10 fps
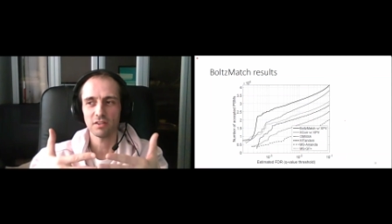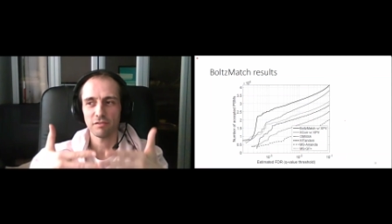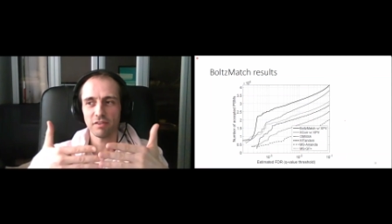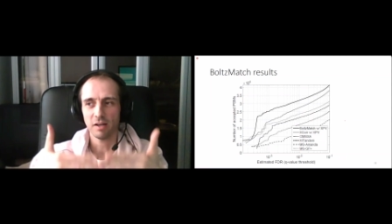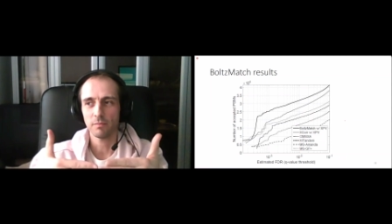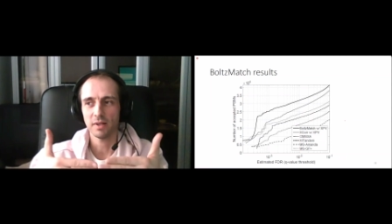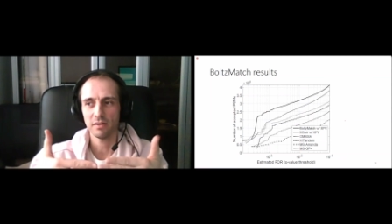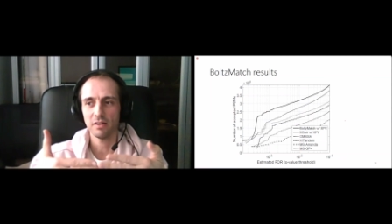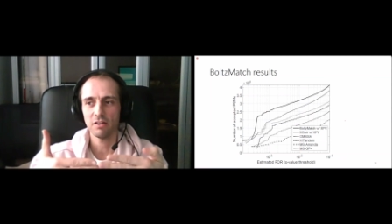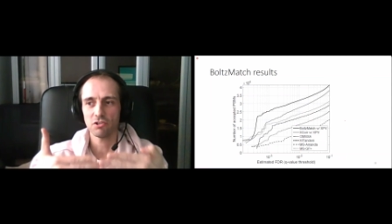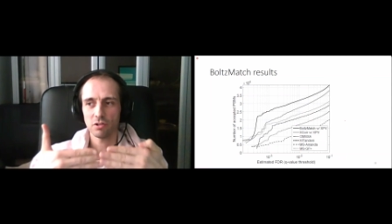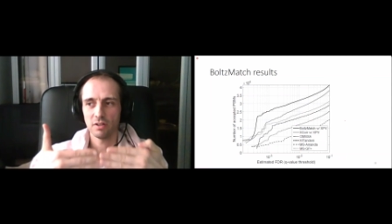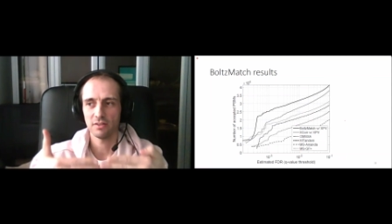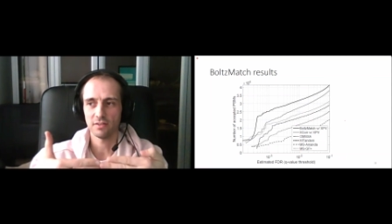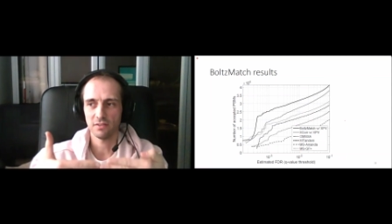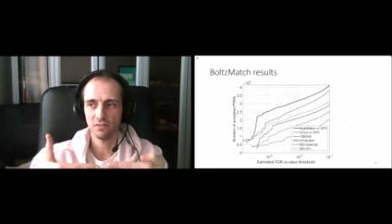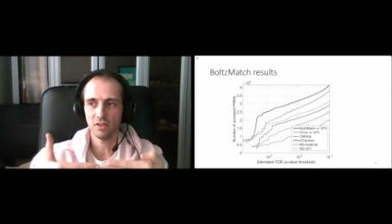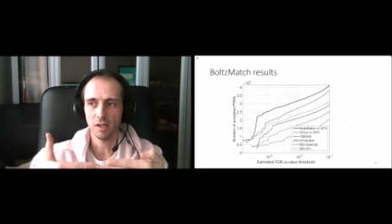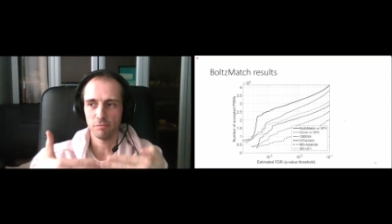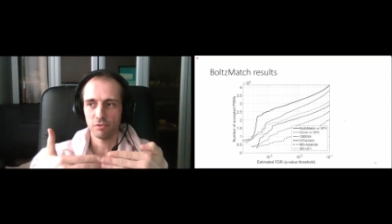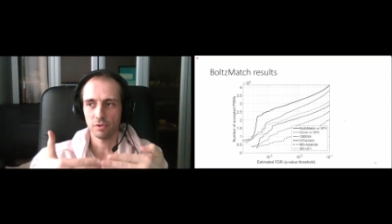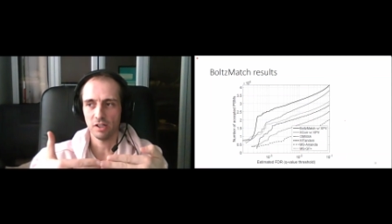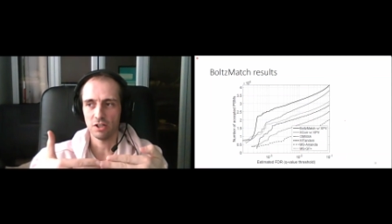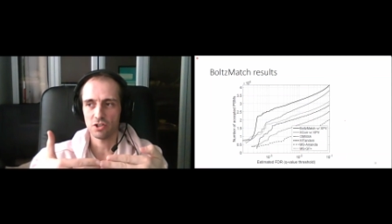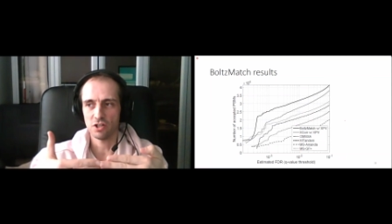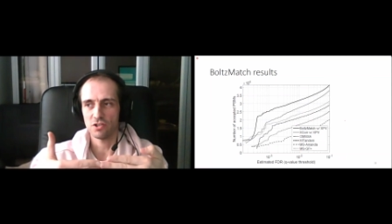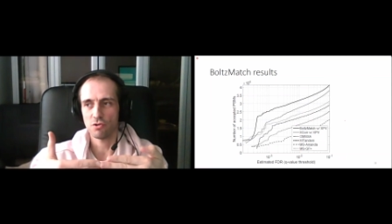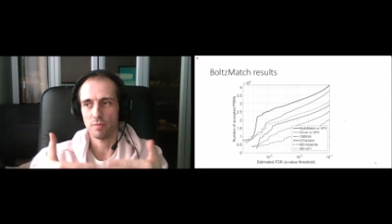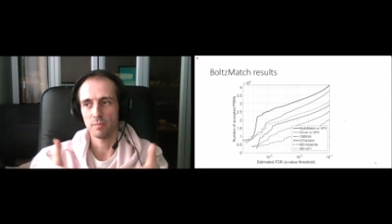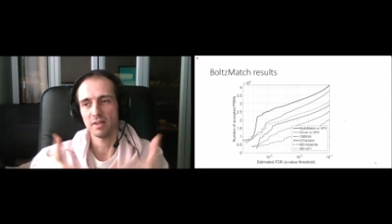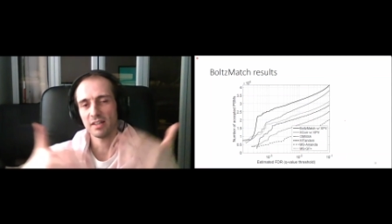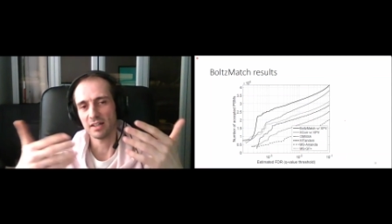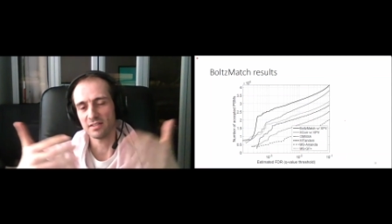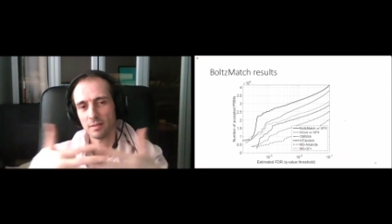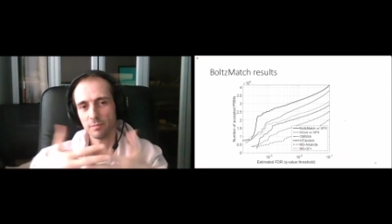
the fragmentation is the same for each instrument. Yeah. But there are some